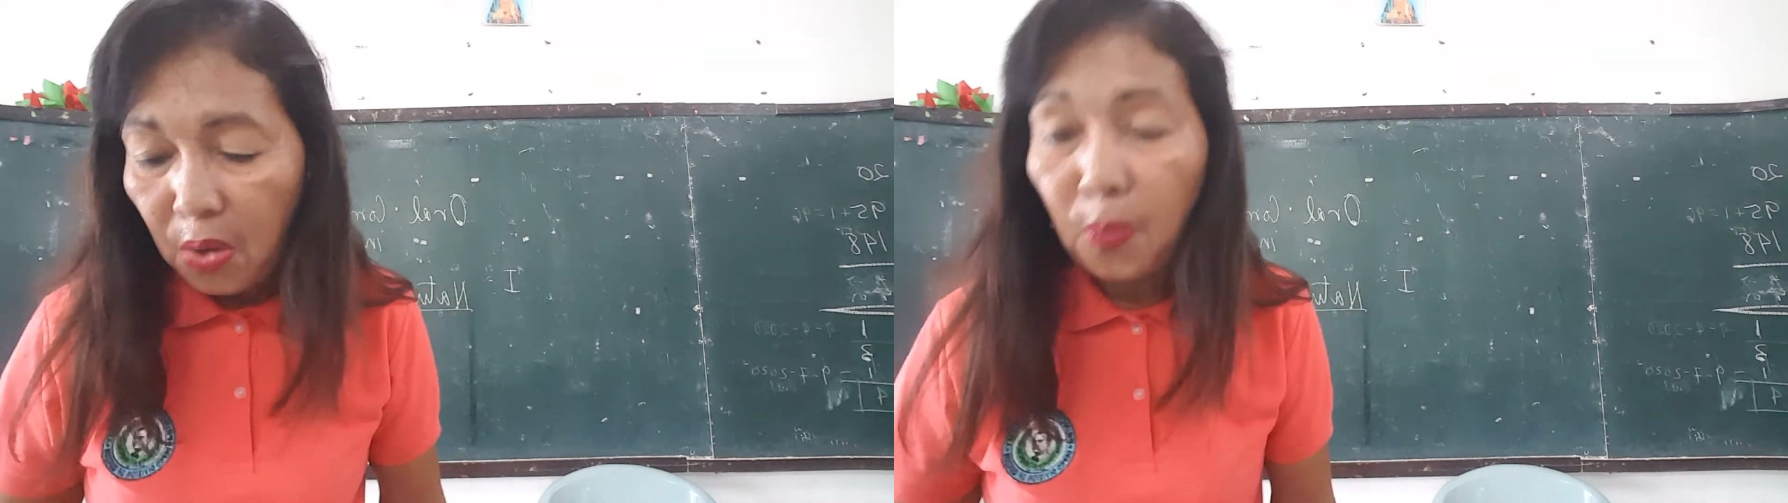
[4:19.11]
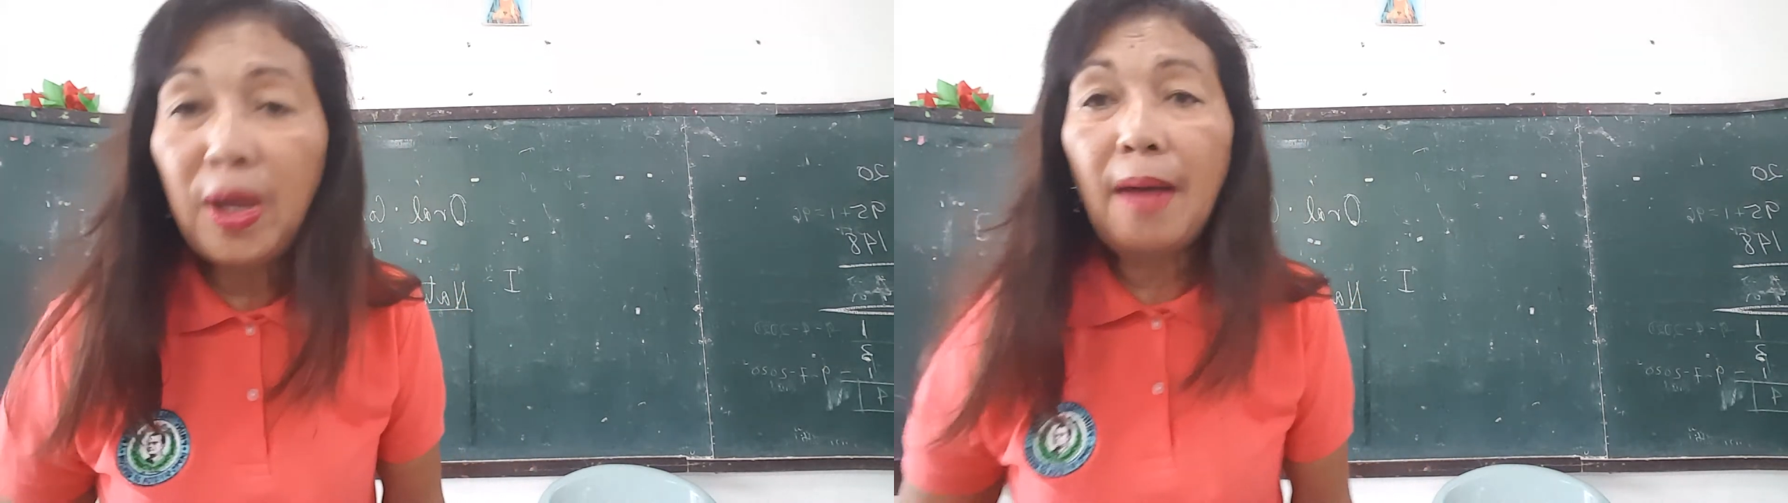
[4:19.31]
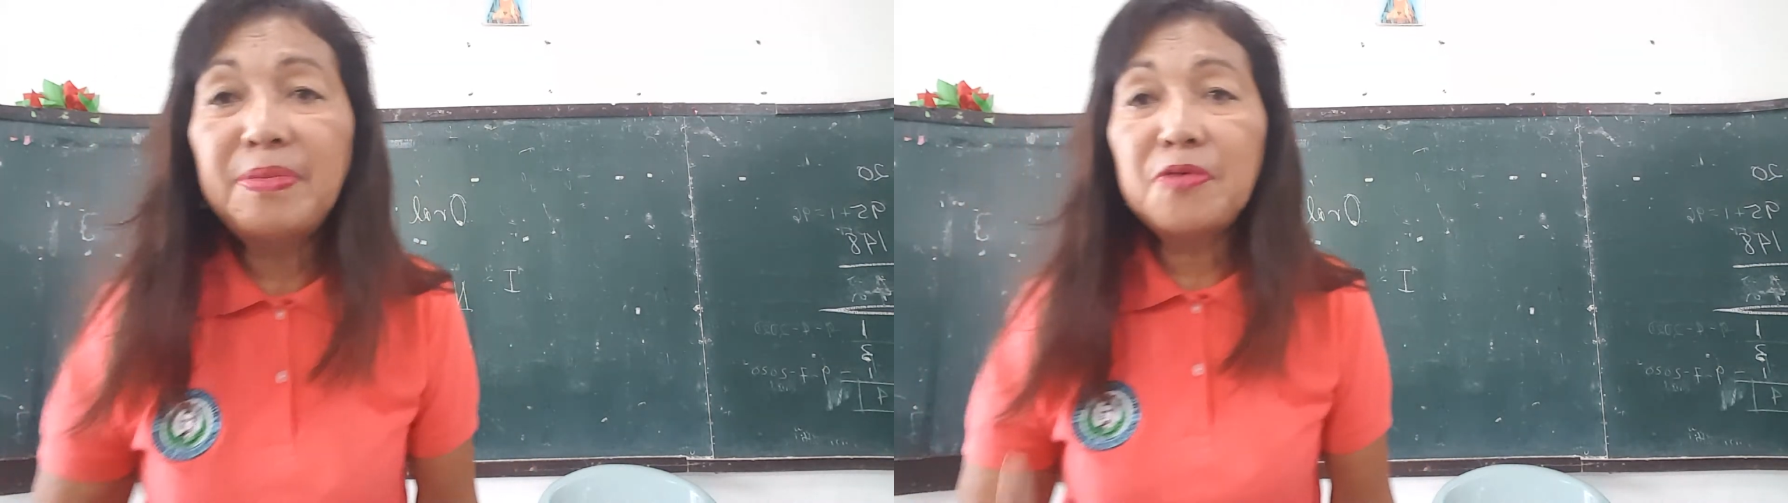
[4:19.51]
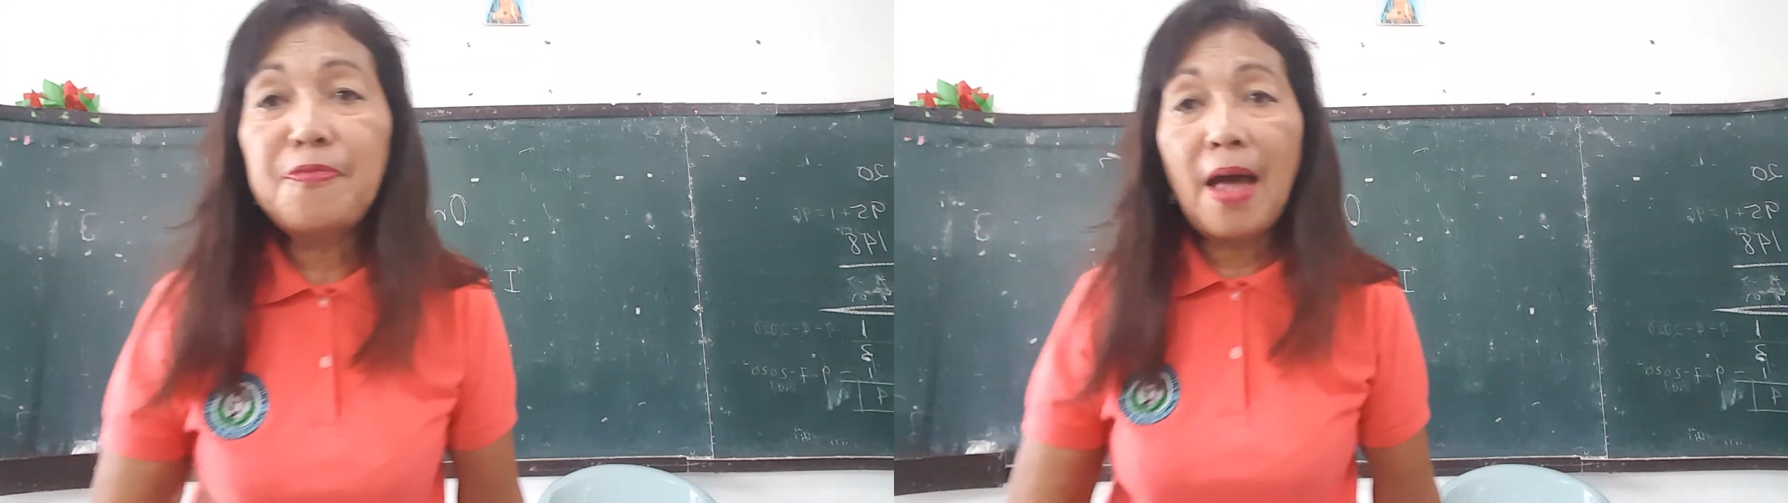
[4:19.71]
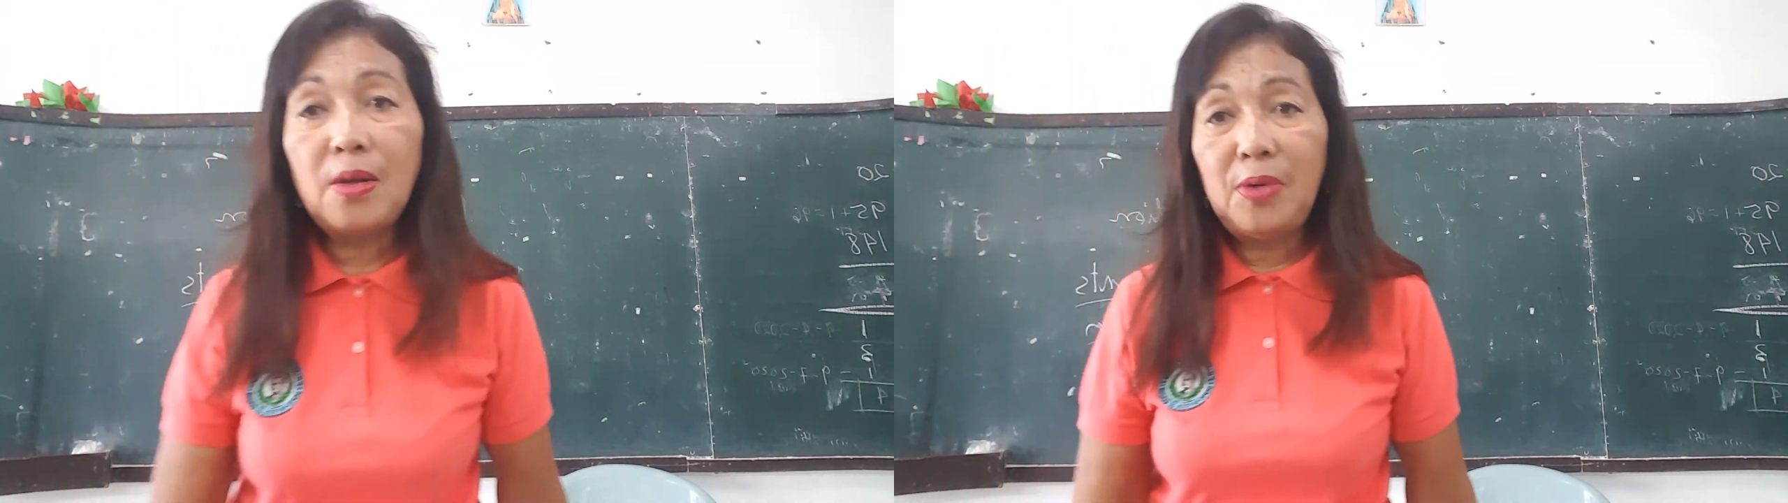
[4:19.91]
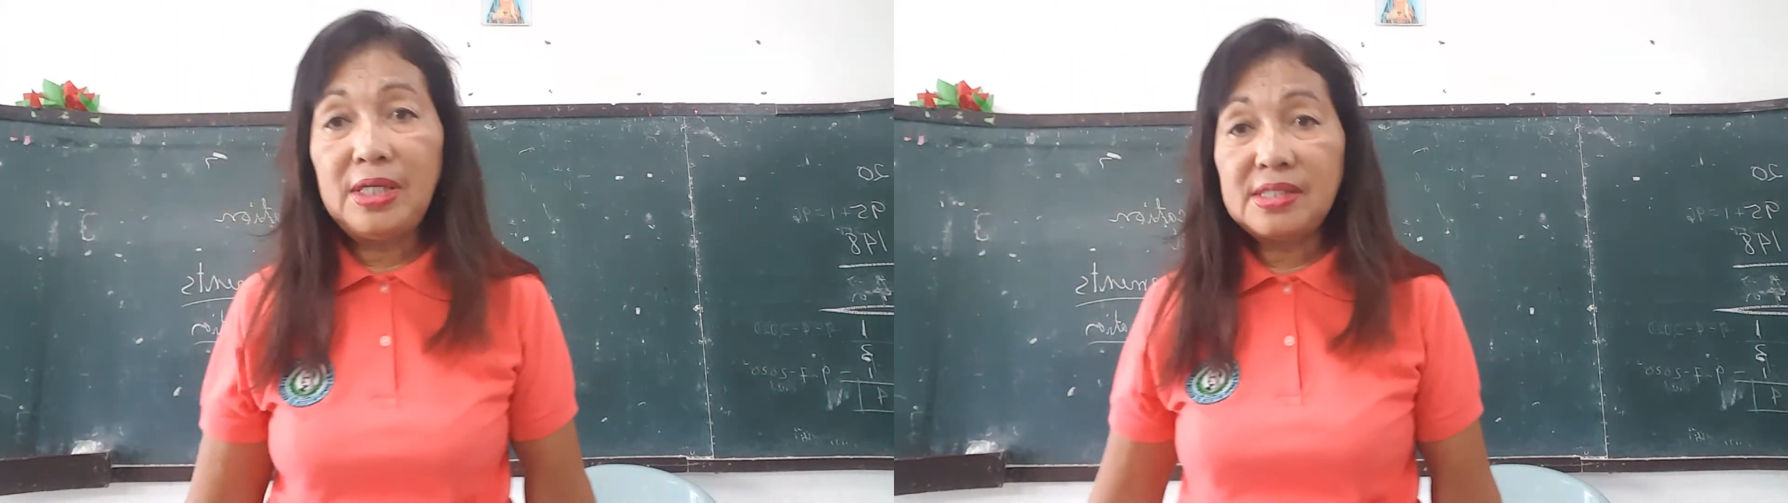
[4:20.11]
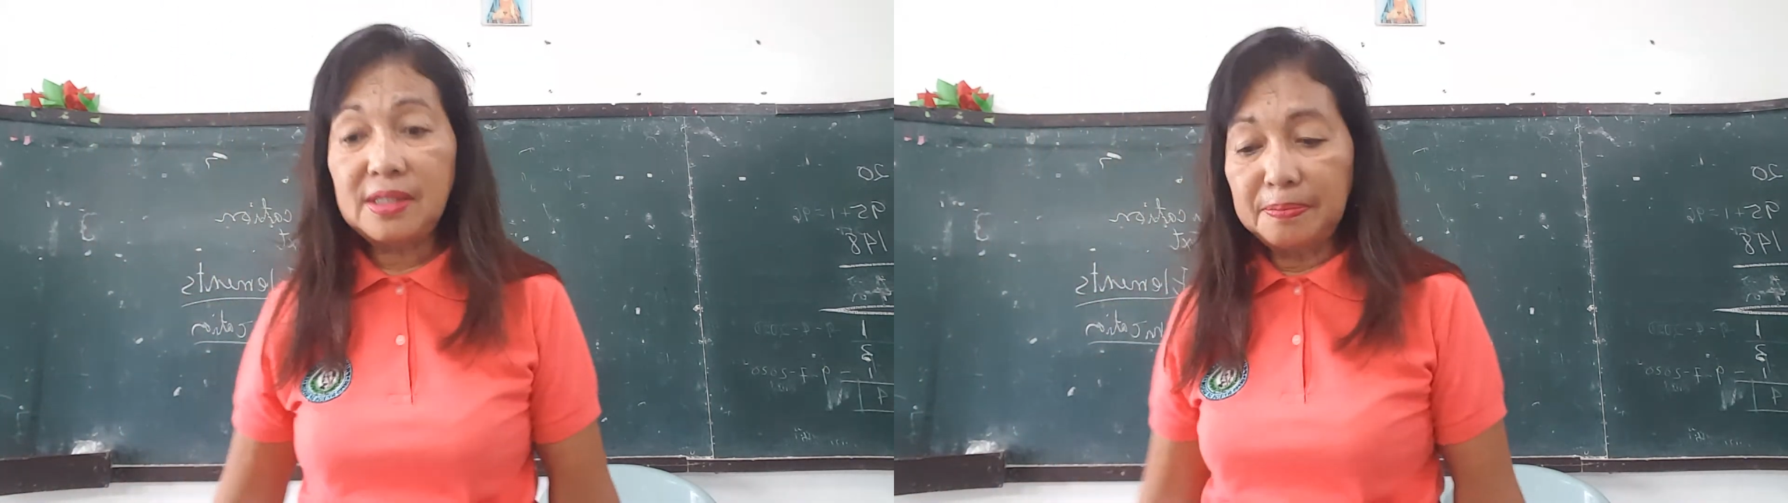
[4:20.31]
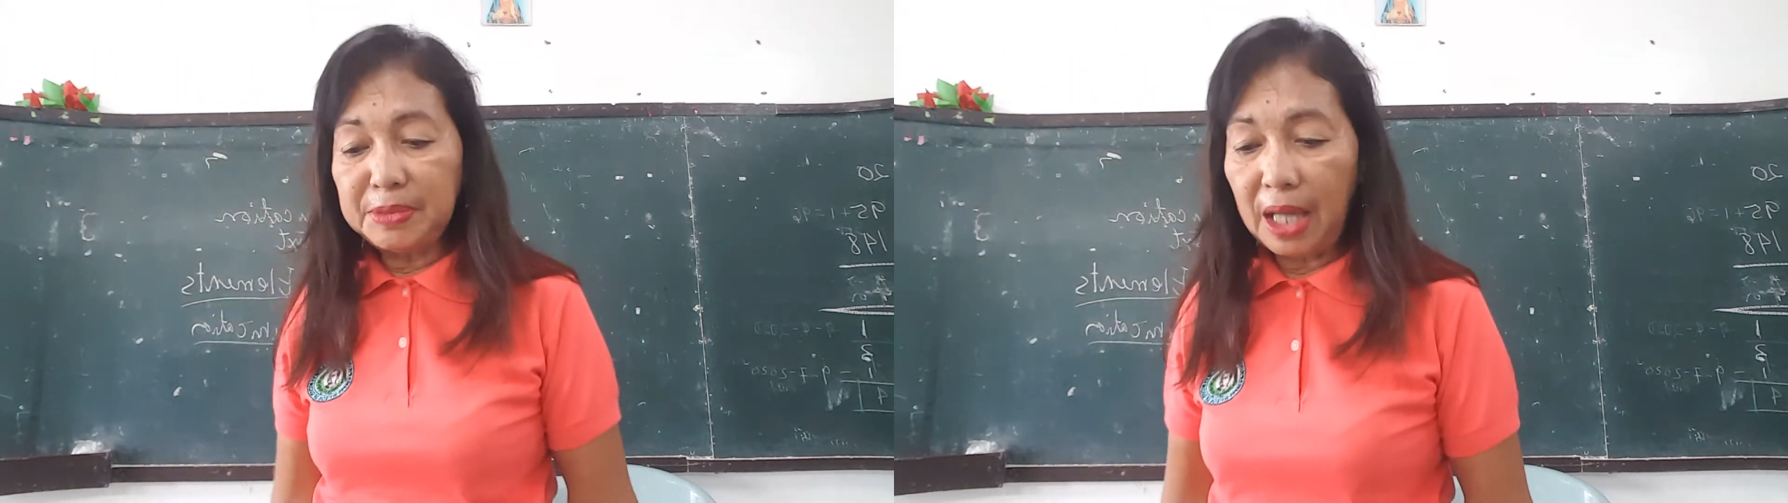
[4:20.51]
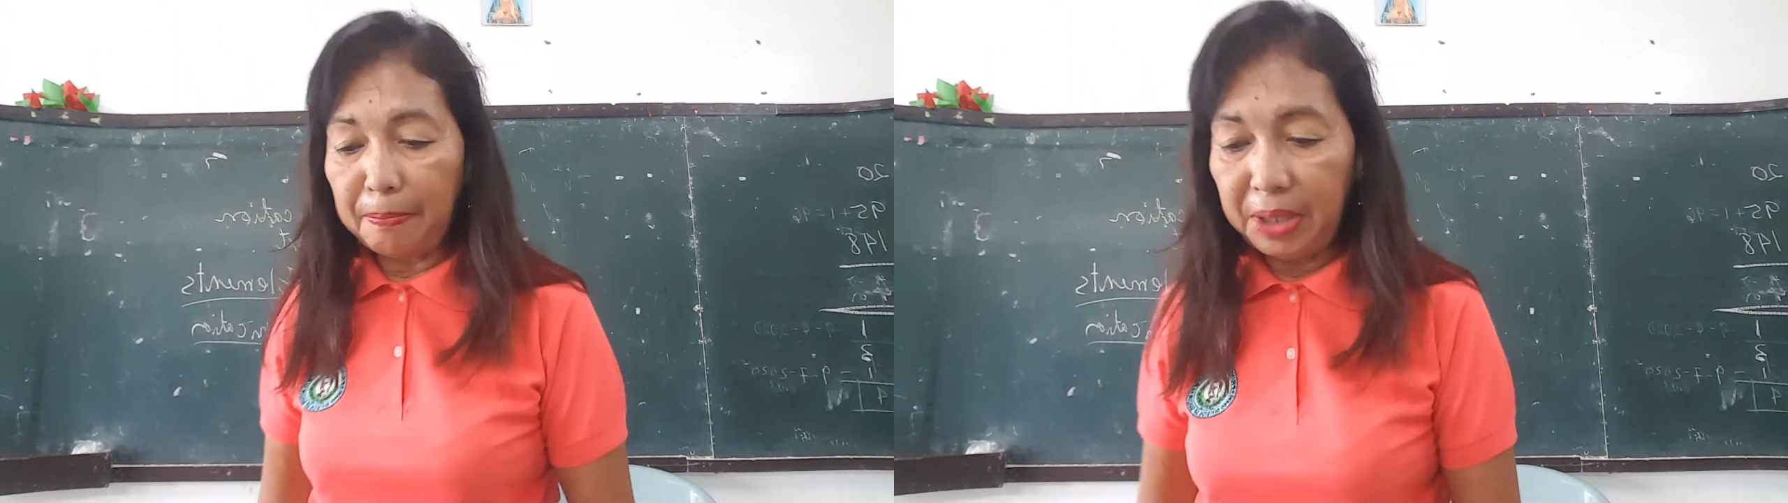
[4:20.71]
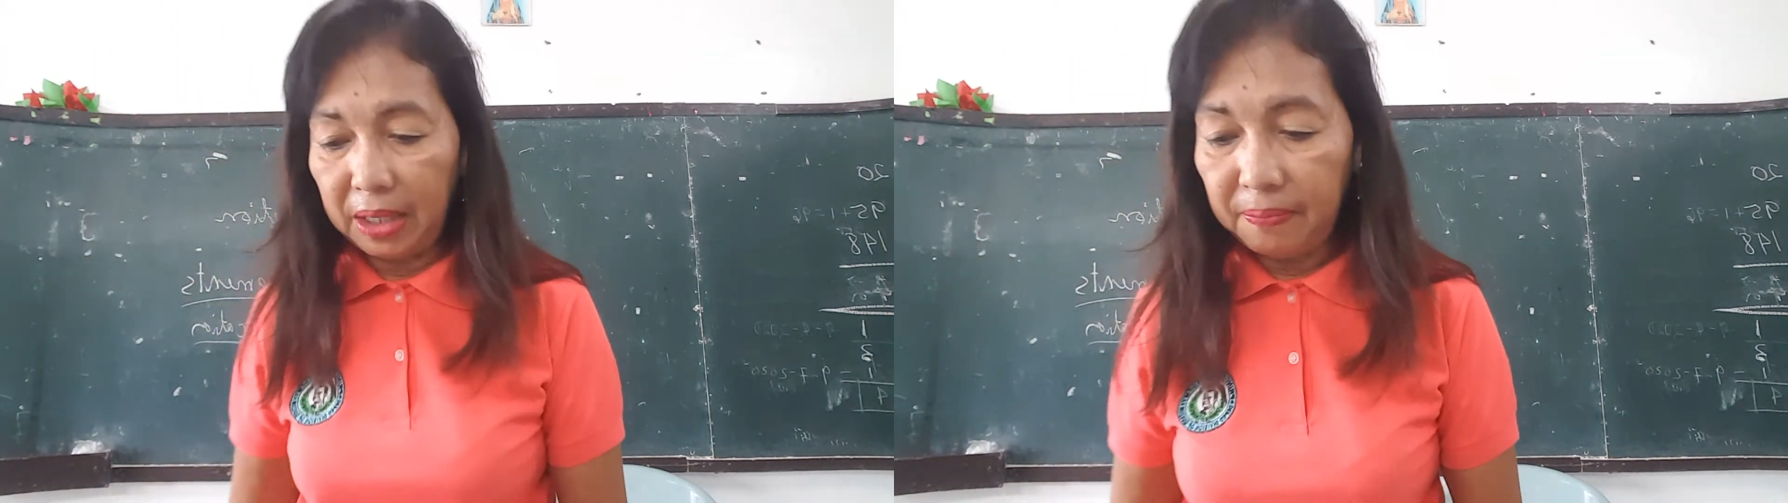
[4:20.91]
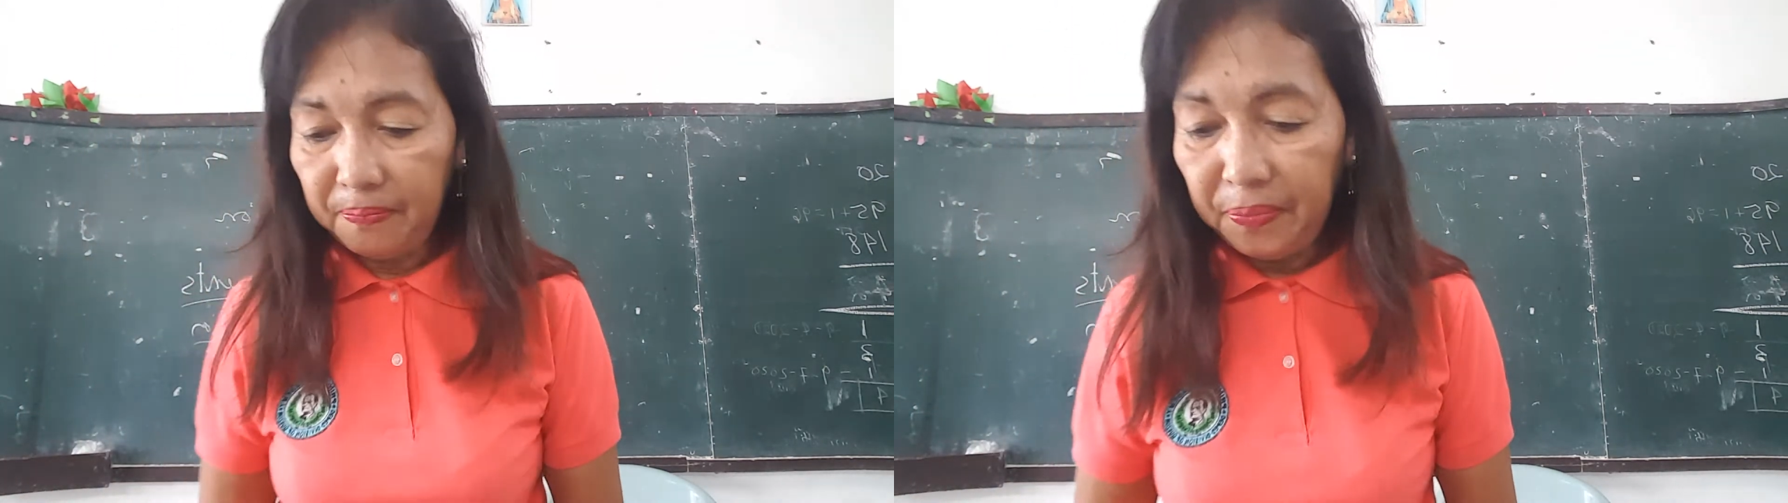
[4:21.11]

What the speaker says: we have the following subtopic: